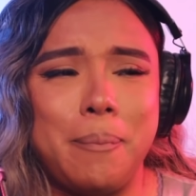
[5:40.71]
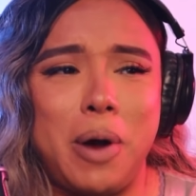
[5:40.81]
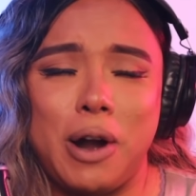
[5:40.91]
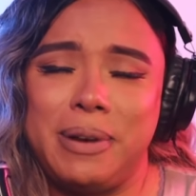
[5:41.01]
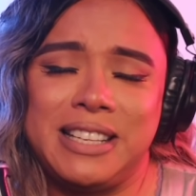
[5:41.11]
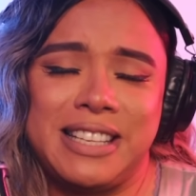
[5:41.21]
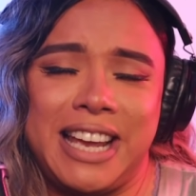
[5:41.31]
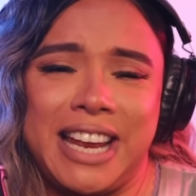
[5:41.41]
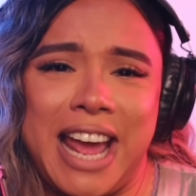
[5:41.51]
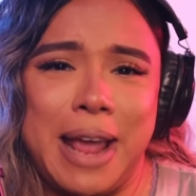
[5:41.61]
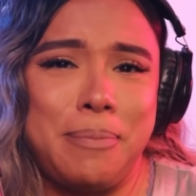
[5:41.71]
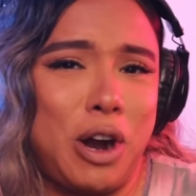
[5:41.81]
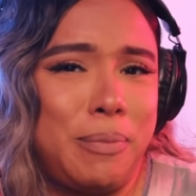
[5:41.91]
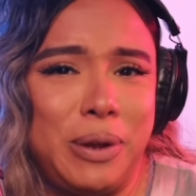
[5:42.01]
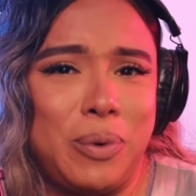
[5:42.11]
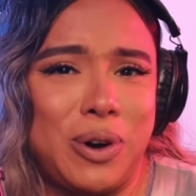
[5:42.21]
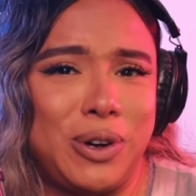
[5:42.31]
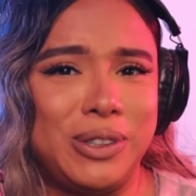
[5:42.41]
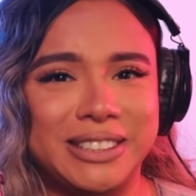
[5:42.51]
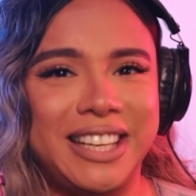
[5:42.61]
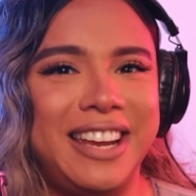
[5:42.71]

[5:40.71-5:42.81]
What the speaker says: Barbie's in a Barbie world,